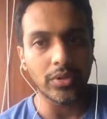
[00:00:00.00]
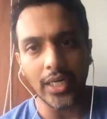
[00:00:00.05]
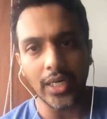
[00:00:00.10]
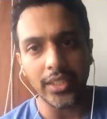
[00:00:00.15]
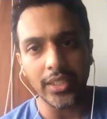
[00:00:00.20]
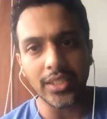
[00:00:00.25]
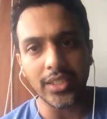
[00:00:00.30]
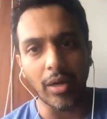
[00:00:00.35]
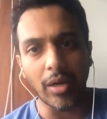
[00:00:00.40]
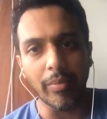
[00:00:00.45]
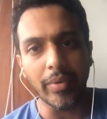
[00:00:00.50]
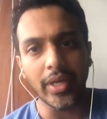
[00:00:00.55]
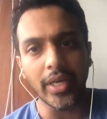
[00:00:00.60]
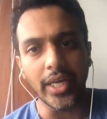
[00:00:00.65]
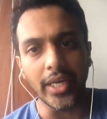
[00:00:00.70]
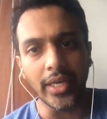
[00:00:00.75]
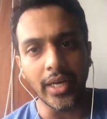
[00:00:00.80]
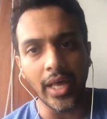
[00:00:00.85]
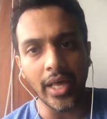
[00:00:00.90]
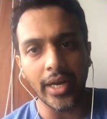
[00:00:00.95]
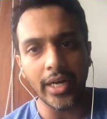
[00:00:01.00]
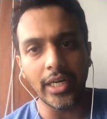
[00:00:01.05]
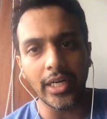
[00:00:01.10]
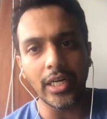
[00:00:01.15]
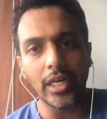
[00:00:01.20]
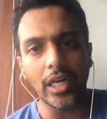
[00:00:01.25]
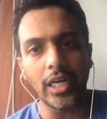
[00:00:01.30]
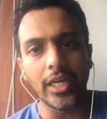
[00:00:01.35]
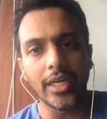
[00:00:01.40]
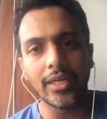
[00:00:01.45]
that is coming
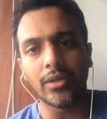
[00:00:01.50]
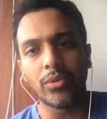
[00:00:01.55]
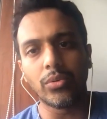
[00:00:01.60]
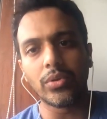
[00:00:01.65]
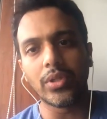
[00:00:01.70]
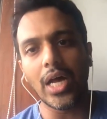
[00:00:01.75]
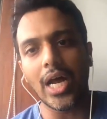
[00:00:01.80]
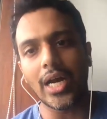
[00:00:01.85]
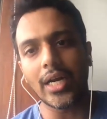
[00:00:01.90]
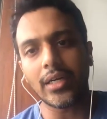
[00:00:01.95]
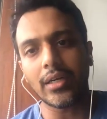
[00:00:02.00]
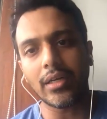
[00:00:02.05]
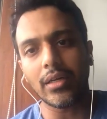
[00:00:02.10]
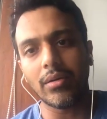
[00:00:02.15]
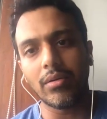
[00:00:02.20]
inherently to that